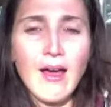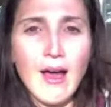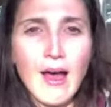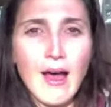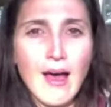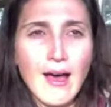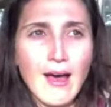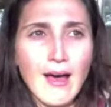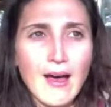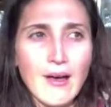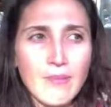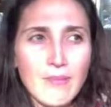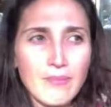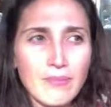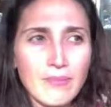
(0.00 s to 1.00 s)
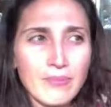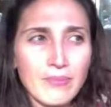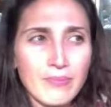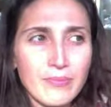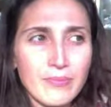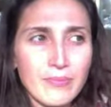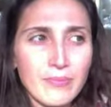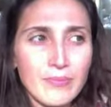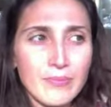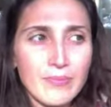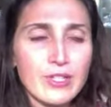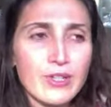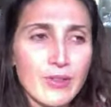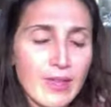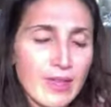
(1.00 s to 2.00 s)

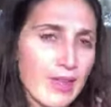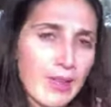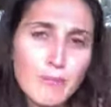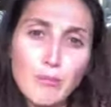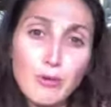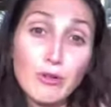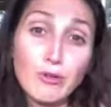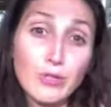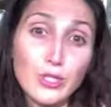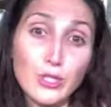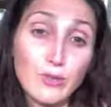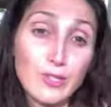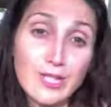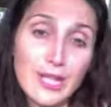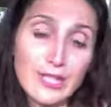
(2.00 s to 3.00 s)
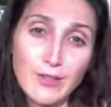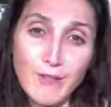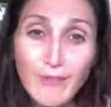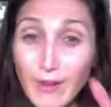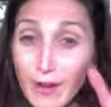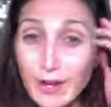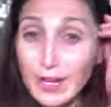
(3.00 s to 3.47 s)
So then prune juice. That's a very